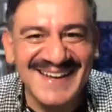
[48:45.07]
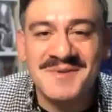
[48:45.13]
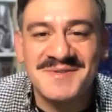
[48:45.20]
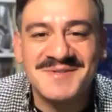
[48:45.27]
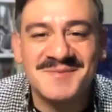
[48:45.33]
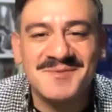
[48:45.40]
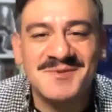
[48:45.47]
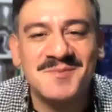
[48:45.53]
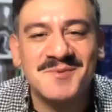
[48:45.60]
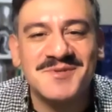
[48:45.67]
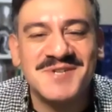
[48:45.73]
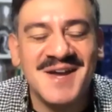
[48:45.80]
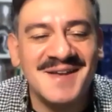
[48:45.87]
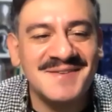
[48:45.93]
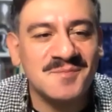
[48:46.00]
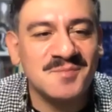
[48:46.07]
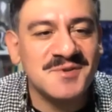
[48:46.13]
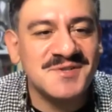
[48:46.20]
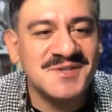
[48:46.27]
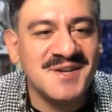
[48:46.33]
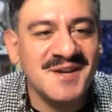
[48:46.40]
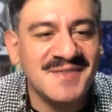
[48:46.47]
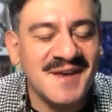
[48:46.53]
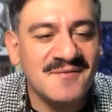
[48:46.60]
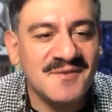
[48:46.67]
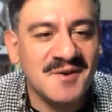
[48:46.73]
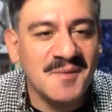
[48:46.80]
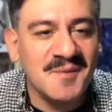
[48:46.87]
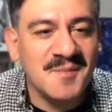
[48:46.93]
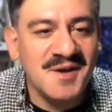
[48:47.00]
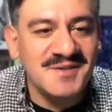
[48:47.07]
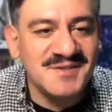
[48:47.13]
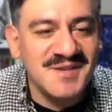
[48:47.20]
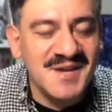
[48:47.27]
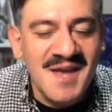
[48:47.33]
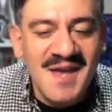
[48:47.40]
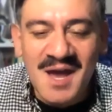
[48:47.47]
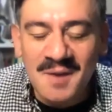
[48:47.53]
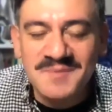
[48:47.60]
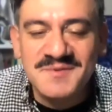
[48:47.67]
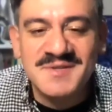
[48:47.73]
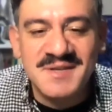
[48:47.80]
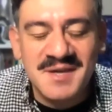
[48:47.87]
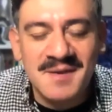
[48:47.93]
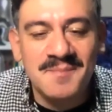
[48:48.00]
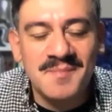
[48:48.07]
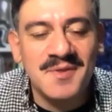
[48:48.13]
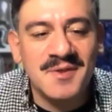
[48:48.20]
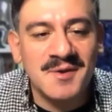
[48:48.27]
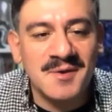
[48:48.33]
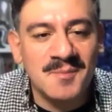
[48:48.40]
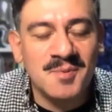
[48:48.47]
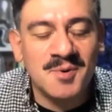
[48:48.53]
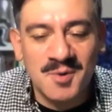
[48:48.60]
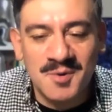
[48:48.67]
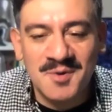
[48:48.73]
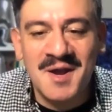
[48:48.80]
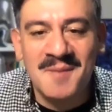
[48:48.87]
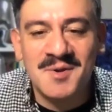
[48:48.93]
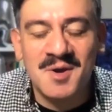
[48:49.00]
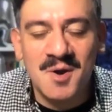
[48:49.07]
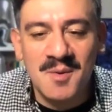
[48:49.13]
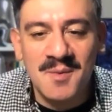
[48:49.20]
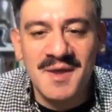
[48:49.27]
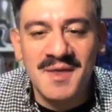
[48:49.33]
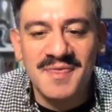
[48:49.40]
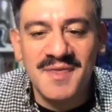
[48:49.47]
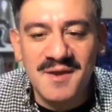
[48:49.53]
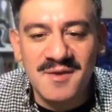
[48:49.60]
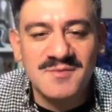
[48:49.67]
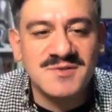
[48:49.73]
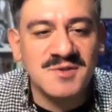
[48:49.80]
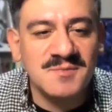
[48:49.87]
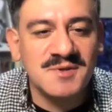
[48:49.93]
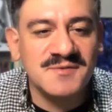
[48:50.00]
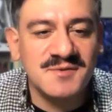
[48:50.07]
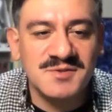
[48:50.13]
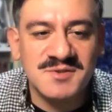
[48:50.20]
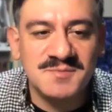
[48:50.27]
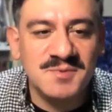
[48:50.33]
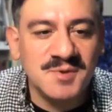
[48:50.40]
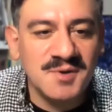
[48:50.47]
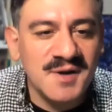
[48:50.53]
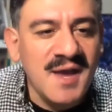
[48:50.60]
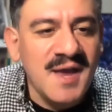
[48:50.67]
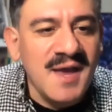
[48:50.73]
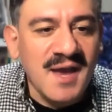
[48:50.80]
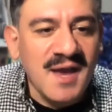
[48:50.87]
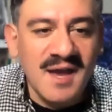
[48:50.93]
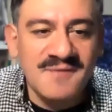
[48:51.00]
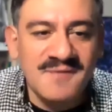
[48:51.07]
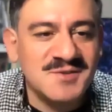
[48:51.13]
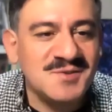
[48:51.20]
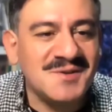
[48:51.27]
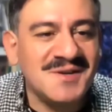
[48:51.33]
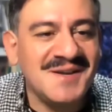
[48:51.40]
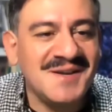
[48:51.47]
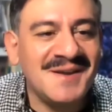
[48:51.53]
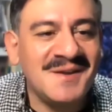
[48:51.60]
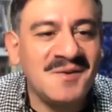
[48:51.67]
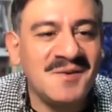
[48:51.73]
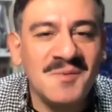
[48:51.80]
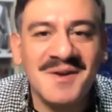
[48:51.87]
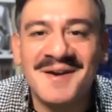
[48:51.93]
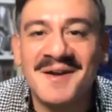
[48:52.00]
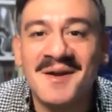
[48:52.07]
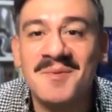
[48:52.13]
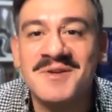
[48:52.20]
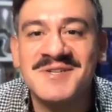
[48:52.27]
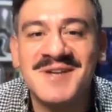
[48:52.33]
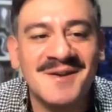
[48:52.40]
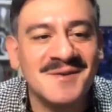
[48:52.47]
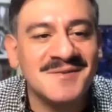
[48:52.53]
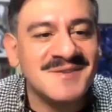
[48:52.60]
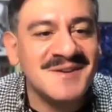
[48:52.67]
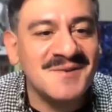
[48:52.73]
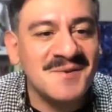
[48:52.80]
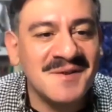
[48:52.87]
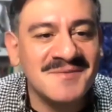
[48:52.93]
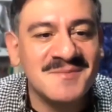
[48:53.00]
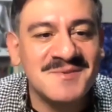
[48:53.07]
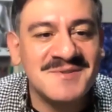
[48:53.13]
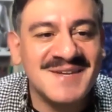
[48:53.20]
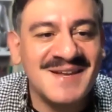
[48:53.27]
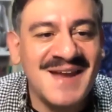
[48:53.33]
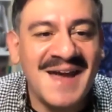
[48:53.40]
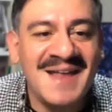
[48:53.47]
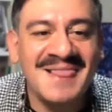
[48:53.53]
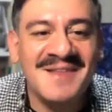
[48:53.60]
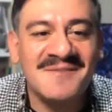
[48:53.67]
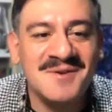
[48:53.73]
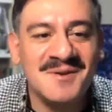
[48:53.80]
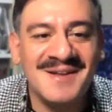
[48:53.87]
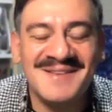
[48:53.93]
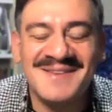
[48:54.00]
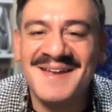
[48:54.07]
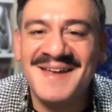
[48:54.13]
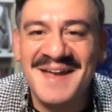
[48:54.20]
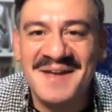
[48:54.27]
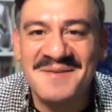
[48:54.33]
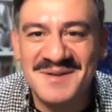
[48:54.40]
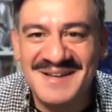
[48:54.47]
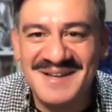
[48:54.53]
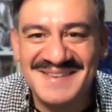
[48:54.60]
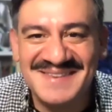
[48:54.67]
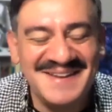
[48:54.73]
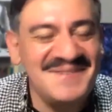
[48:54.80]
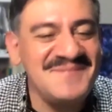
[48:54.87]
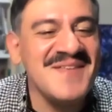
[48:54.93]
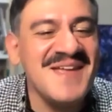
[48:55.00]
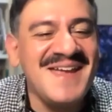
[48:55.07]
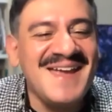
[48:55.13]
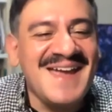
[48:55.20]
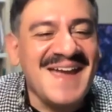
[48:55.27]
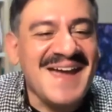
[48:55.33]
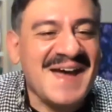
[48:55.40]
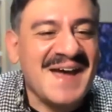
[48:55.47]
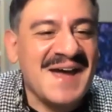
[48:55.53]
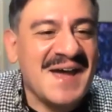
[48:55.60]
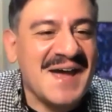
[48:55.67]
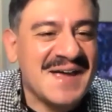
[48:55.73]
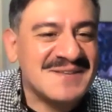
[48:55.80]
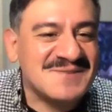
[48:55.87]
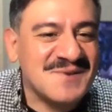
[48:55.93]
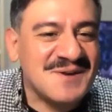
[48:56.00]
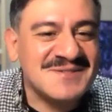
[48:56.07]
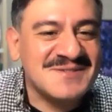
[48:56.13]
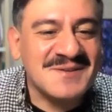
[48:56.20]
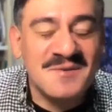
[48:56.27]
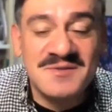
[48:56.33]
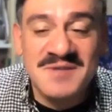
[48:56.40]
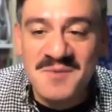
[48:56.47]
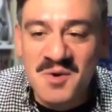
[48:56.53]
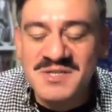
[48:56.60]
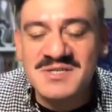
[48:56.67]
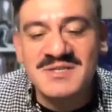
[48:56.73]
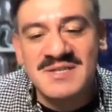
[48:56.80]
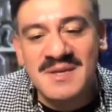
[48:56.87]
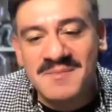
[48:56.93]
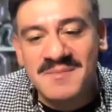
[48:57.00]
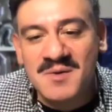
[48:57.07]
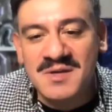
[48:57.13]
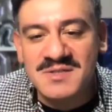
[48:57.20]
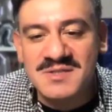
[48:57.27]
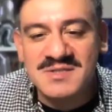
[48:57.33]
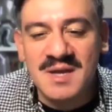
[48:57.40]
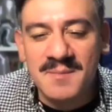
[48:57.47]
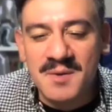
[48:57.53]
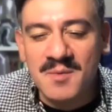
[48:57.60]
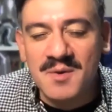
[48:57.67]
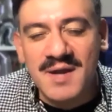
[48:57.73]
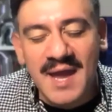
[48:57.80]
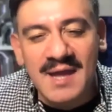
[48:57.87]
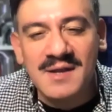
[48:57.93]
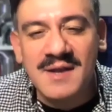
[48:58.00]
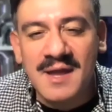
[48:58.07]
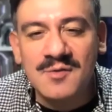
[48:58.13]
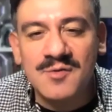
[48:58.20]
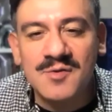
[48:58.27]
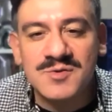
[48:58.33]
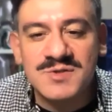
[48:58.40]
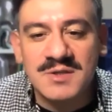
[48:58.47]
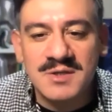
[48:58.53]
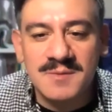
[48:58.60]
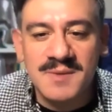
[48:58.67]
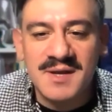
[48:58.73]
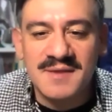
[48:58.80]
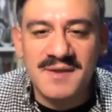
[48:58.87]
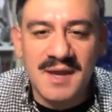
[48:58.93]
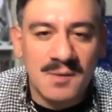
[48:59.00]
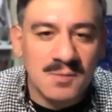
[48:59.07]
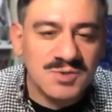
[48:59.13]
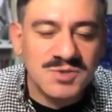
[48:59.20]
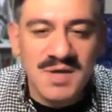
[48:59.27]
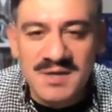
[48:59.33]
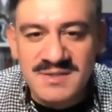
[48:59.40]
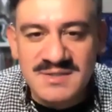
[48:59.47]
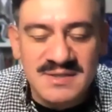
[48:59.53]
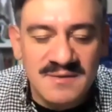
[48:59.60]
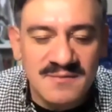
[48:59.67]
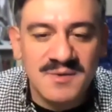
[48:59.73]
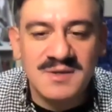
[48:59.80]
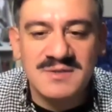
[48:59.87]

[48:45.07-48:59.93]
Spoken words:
some super chats. Appreciate that very much. Helps to keep the program going. Thank you so much for your support and for tuning in. We got a couple of shout outs there. We have someone saying, I love Violeta. Hi, Violeta, as well. So some questions, keep the questions coming. We're going to handle those a little bit at the end. We'll try to see if we can